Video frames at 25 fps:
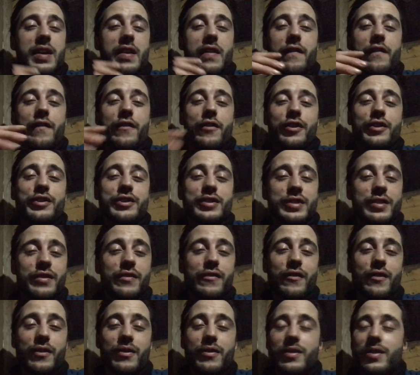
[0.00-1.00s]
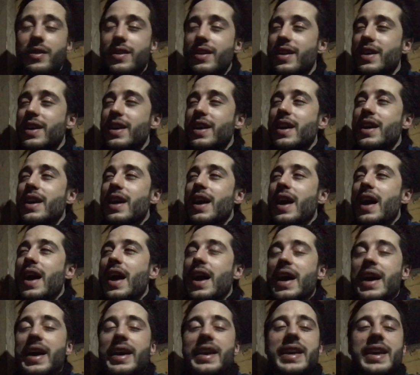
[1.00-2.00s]
First of all,
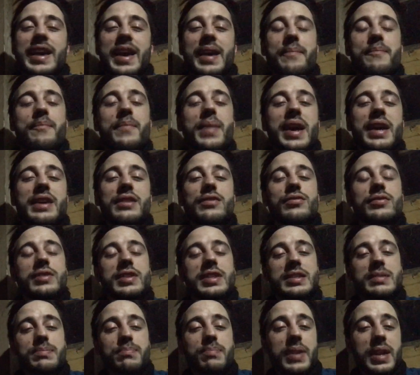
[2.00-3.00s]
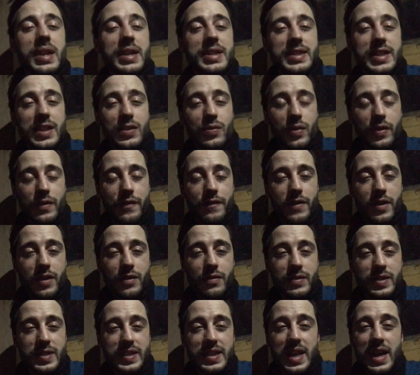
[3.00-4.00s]
I came back to this place that we
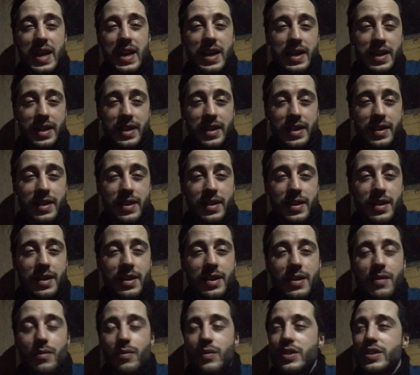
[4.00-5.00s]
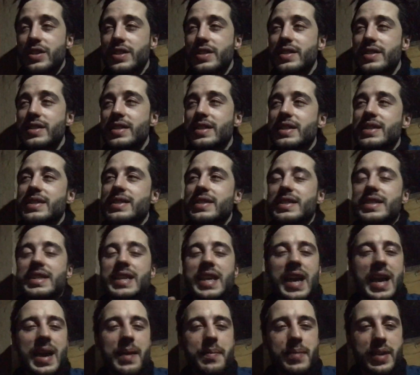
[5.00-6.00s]
found with Ali, which is this
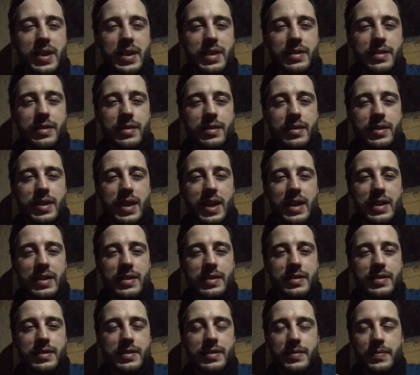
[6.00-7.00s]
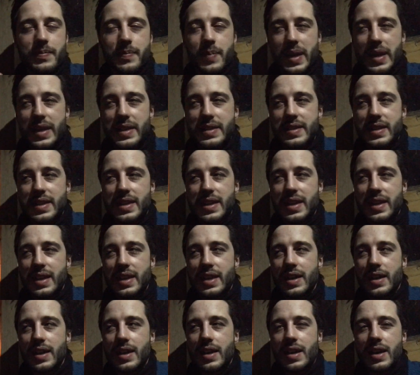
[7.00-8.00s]
cabin that
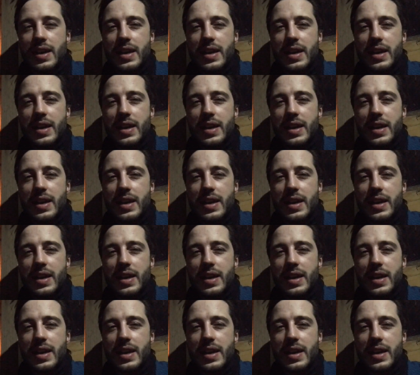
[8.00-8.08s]
basically